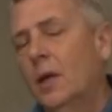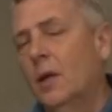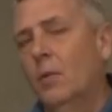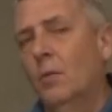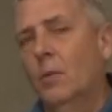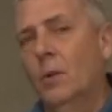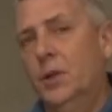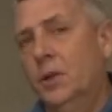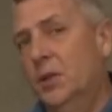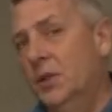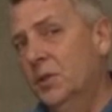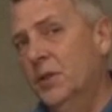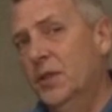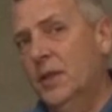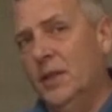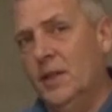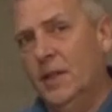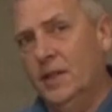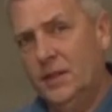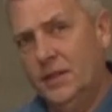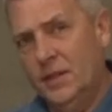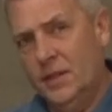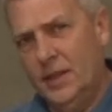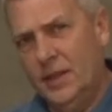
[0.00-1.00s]
which is
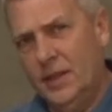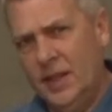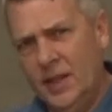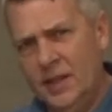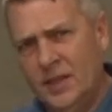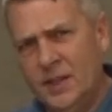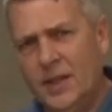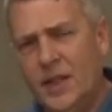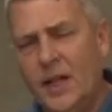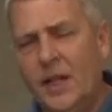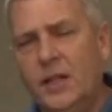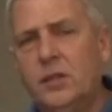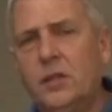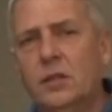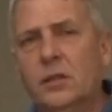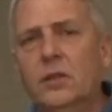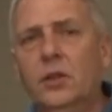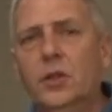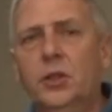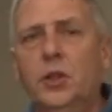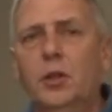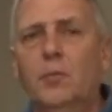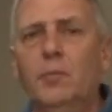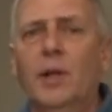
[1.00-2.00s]
it's a nice
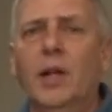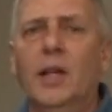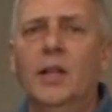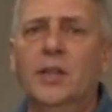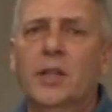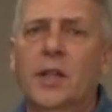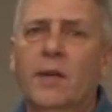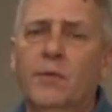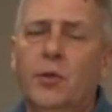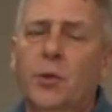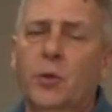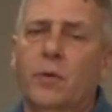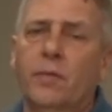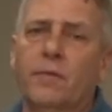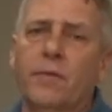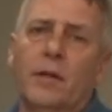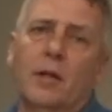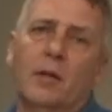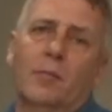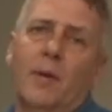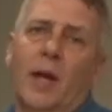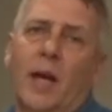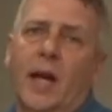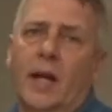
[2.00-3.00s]
solution because it gives you a
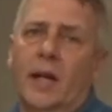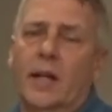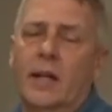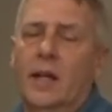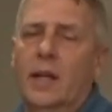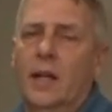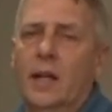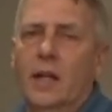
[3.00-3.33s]
fallback.